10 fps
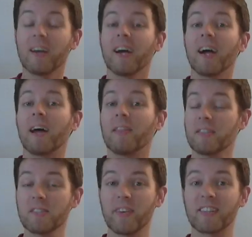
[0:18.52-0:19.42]
And
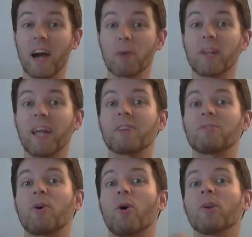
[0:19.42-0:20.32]
this event I would like to
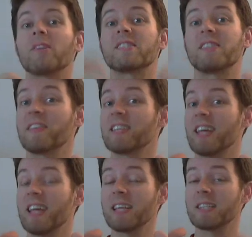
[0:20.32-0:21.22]
call 7
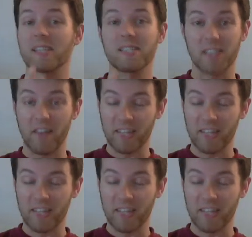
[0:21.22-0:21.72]
Days, 7